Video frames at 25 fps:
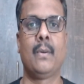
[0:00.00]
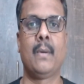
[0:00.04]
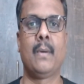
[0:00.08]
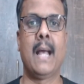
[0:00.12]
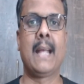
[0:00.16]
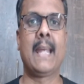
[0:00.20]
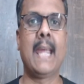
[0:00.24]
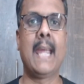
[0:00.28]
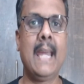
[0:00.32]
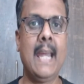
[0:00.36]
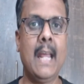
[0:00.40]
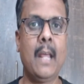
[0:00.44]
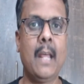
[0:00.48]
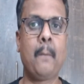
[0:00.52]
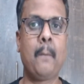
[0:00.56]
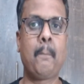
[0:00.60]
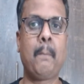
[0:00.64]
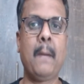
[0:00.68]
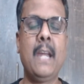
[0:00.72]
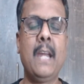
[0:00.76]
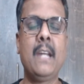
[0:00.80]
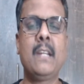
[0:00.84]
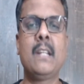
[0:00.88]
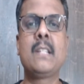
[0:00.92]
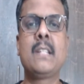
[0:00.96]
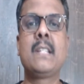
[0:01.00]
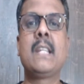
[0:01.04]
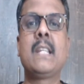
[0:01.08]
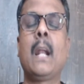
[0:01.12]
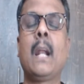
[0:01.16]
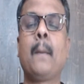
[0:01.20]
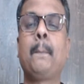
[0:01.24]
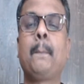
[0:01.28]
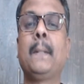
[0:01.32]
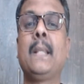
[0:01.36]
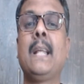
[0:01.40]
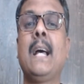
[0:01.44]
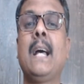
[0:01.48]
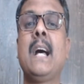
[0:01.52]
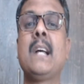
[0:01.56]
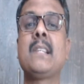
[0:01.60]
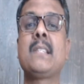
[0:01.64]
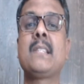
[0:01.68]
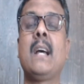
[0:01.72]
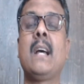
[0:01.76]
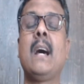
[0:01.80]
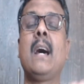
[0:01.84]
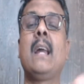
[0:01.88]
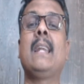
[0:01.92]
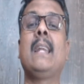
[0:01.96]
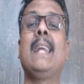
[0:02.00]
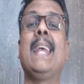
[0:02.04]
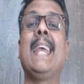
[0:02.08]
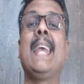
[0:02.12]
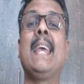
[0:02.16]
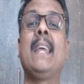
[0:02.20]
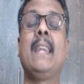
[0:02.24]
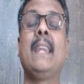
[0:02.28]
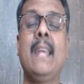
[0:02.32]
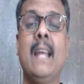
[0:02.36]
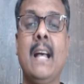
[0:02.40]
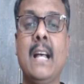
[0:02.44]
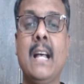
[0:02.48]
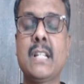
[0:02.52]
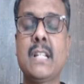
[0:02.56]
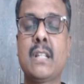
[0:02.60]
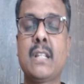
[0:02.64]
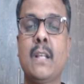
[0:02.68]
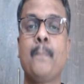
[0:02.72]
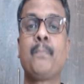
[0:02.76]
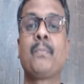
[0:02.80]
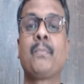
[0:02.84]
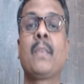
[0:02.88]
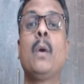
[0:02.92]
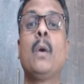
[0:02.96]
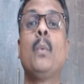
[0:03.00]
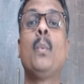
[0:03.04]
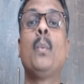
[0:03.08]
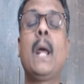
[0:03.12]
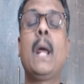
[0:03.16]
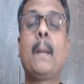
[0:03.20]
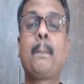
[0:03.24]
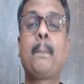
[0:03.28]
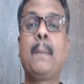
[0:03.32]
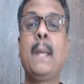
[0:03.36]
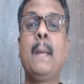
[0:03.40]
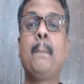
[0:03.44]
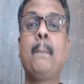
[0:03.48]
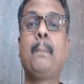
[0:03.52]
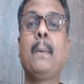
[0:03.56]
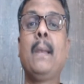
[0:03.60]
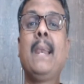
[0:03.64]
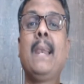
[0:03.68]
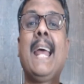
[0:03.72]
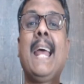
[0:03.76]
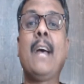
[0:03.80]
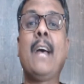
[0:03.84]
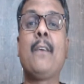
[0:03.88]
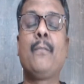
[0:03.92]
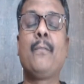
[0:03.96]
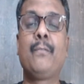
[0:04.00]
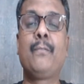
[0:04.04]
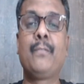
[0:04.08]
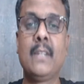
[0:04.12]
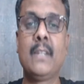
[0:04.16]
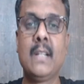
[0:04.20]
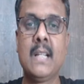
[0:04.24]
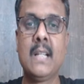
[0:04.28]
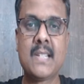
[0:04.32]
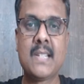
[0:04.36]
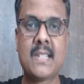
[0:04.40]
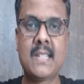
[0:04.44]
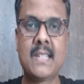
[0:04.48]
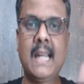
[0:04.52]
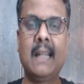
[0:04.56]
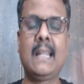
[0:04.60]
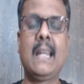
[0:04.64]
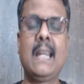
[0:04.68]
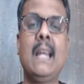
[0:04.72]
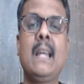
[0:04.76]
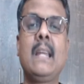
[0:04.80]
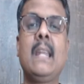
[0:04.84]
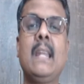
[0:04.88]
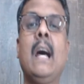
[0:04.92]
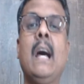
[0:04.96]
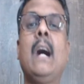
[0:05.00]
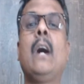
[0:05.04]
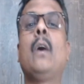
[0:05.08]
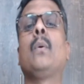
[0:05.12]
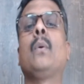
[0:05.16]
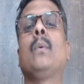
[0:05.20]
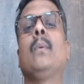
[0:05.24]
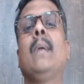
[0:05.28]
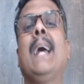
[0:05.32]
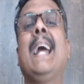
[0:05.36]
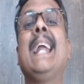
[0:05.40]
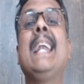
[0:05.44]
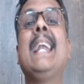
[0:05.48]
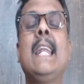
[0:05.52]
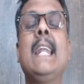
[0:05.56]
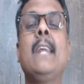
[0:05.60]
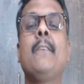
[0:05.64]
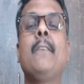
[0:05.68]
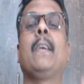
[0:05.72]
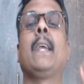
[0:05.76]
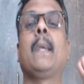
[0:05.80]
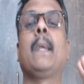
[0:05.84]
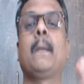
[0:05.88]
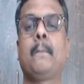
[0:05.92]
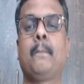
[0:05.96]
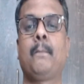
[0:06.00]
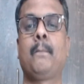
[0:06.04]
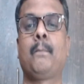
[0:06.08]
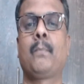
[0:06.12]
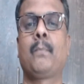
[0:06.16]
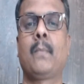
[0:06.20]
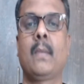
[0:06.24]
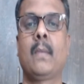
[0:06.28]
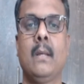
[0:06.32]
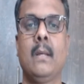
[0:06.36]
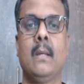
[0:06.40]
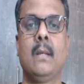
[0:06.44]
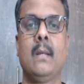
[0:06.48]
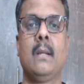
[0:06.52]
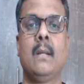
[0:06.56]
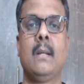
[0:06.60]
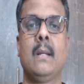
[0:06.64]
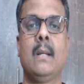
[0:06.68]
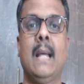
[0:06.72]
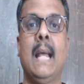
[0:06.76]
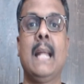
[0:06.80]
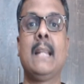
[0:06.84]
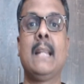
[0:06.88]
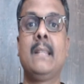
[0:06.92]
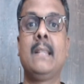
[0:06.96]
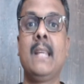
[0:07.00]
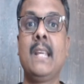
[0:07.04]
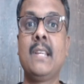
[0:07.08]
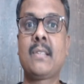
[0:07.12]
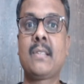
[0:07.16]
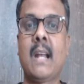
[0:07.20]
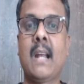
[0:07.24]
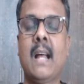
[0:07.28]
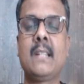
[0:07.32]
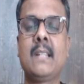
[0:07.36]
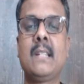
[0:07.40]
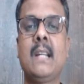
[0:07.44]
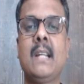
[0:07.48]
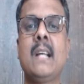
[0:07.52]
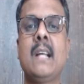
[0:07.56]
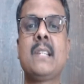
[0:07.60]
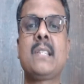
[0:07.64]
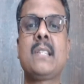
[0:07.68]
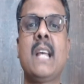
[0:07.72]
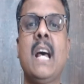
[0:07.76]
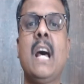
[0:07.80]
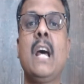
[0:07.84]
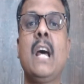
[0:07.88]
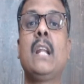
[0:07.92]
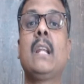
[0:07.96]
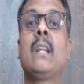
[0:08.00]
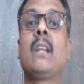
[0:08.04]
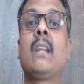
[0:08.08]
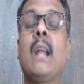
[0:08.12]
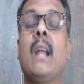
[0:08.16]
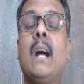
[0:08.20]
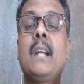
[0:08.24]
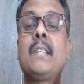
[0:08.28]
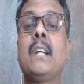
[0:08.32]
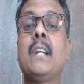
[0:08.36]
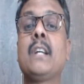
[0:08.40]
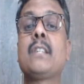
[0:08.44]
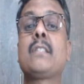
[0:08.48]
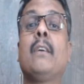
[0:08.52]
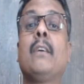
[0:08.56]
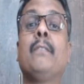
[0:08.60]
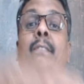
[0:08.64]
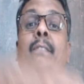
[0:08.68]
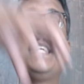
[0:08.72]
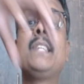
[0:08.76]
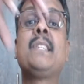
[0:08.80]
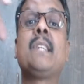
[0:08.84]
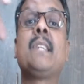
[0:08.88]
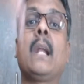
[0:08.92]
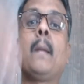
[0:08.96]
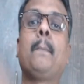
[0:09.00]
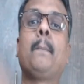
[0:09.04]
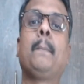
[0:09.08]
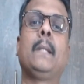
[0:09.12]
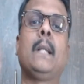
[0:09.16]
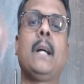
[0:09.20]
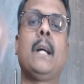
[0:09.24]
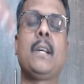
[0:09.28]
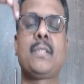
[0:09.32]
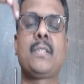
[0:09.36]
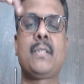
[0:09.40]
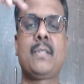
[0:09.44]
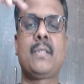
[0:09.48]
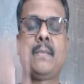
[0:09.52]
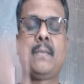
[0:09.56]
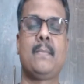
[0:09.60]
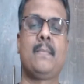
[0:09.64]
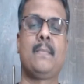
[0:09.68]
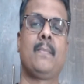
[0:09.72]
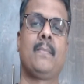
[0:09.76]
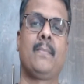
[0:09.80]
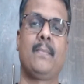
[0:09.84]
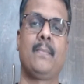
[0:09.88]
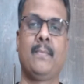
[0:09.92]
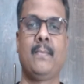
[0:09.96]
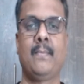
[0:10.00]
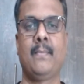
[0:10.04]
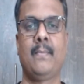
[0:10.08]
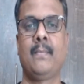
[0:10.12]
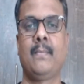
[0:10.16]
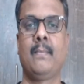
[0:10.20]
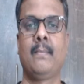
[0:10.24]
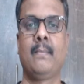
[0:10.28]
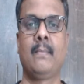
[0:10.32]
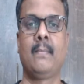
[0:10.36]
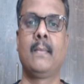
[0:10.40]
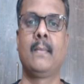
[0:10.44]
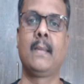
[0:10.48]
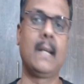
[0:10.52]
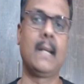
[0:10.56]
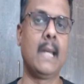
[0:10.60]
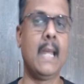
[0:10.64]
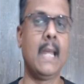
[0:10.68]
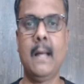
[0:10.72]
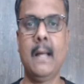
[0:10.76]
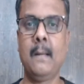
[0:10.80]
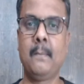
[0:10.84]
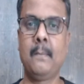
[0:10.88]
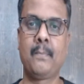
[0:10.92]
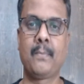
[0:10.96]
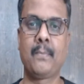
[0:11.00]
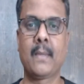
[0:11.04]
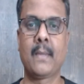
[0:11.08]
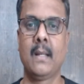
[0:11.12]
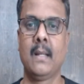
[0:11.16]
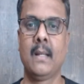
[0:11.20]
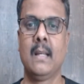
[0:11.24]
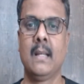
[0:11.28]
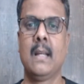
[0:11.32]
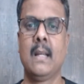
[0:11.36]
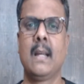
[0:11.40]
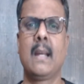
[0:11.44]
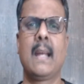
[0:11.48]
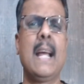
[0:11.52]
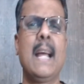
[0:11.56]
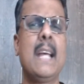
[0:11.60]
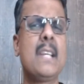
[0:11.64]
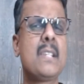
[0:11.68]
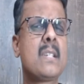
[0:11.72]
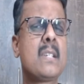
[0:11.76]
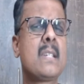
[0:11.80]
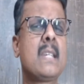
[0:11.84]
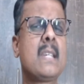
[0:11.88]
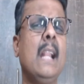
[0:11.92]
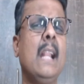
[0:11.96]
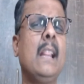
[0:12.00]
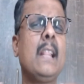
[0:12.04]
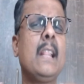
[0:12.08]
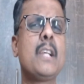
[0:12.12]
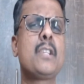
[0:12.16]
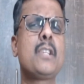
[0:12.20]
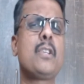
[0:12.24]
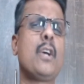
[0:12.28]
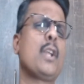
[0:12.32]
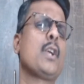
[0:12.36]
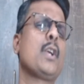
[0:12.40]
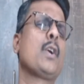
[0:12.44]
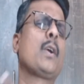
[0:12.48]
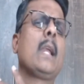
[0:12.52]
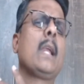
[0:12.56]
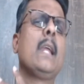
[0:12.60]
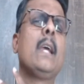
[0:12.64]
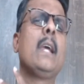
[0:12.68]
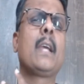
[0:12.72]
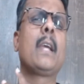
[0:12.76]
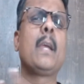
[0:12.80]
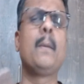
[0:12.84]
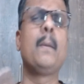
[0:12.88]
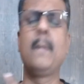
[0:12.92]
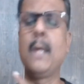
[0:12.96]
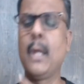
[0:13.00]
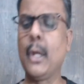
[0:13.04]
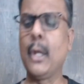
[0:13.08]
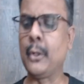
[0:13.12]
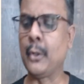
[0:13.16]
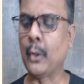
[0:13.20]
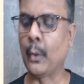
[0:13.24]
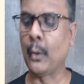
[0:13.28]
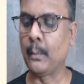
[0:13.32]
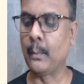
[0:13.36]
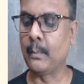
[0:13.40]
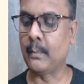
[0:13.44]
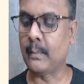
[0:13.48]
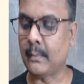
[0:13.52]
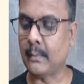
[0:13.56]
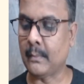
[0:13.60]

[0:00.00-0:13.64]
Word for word: Again I repeat, Janapadas are areas where people have settled down and living. And these Rajas are Rajas of the Janapadas. Clear? Guys, tell this, are you clear? Give me a yo.